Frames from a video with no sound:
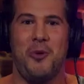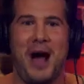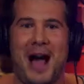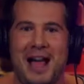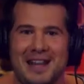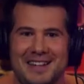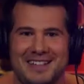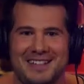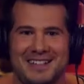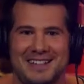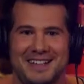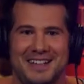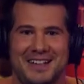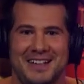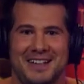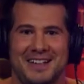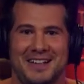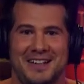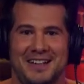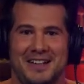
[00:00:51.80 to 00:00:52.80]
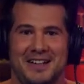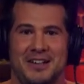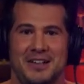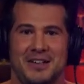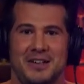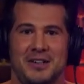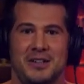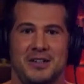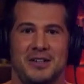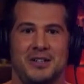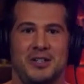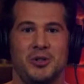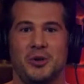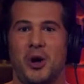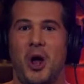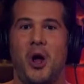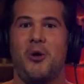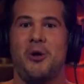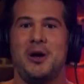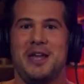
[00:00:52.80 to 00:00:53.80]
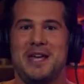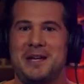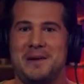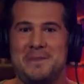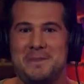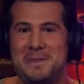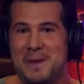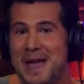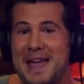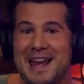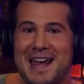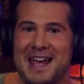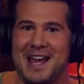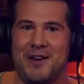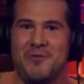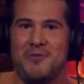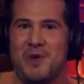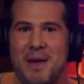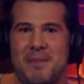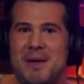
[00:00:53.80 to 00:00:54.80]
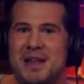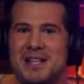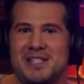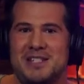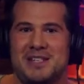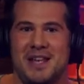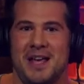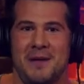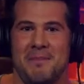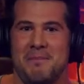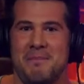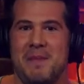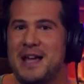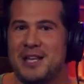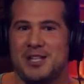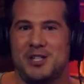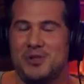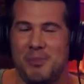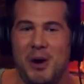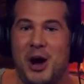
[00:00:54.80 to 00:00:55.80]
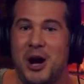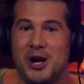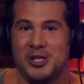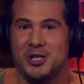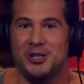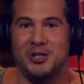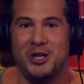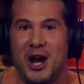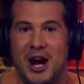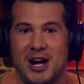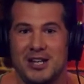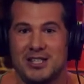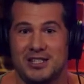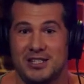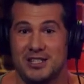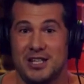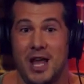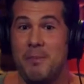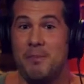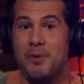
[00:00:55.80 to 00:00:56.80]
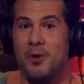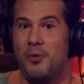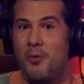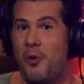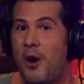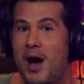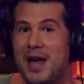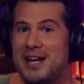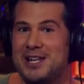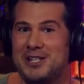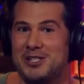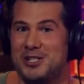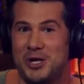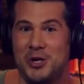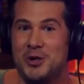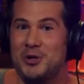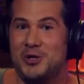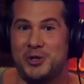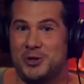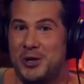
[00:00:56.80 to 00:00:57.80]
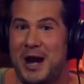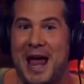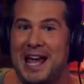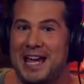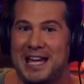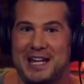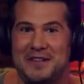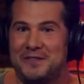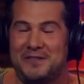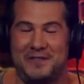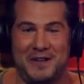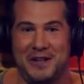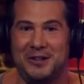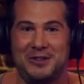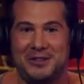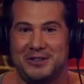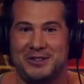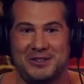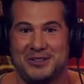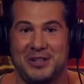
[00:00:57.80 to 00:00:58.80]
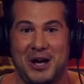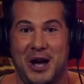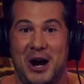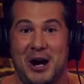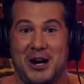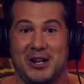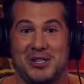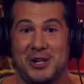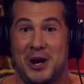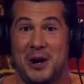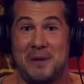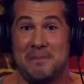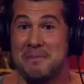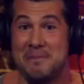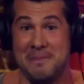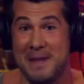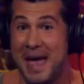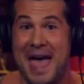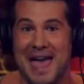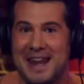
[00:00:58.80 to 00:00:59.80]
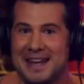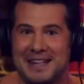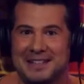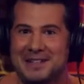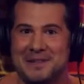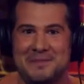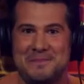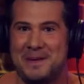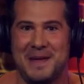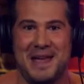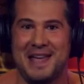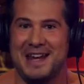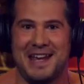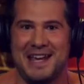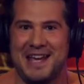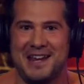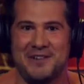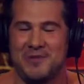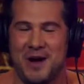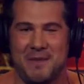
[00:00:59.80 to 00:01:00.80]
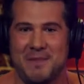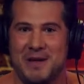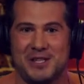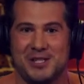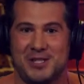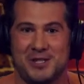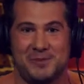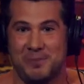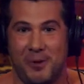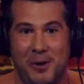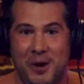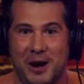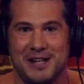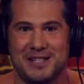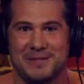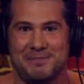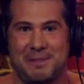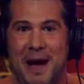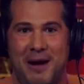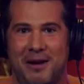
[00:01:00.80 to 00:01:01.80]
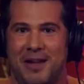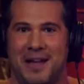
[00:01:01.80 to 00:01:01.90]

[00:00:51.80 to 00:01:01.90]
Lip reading: Like what? You're already competing in women's mixed martial arts. Number one and two track and field stars are men competing in women's sports.